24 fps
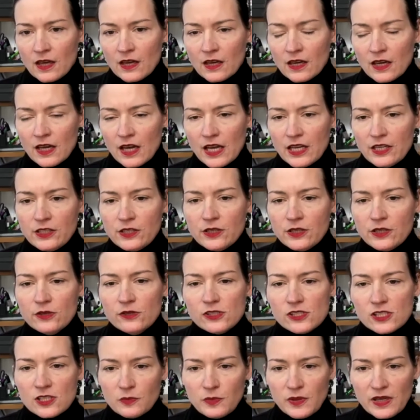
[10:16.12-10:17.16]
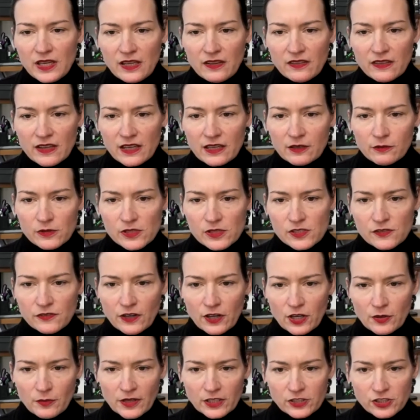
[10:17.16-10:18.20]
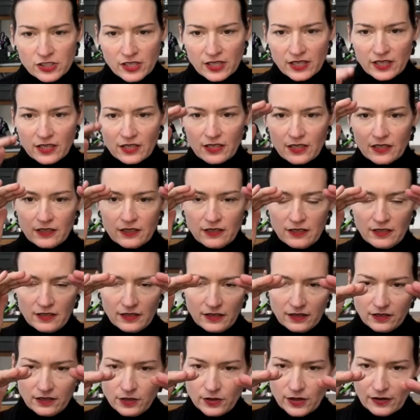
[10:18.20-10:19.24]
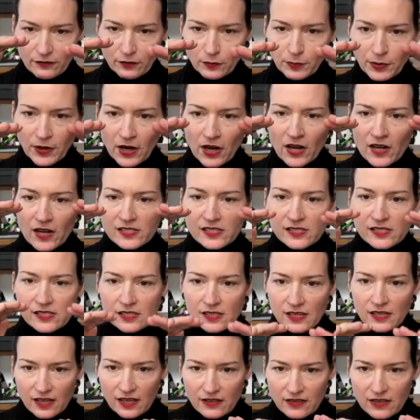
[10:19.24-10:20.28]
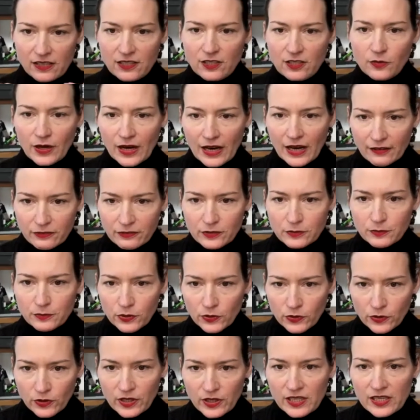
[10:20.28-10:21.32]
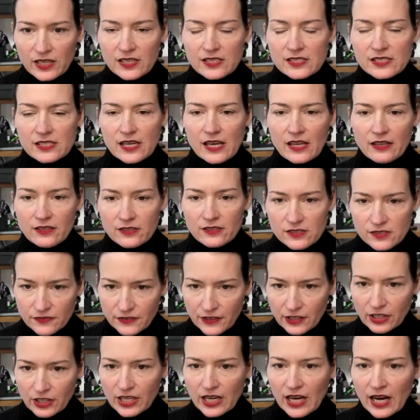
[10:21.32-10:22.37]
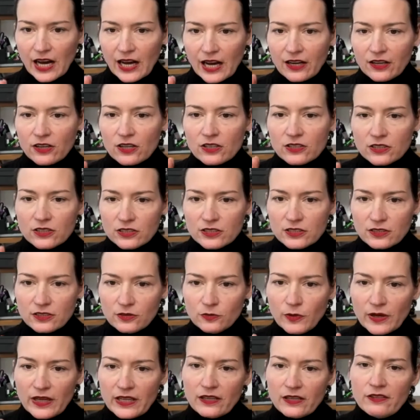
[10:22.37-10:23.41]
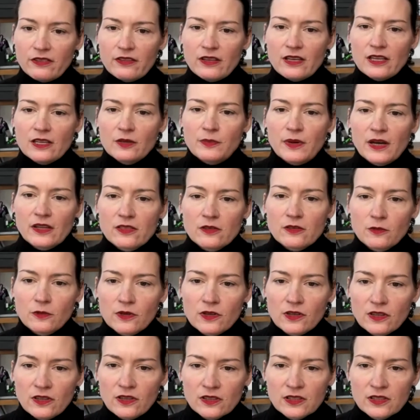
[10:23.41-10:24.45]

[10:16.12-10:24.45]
It used to be that it was very much like you have a boss and then you have employees, and there's a very hierarchical way to think about the world.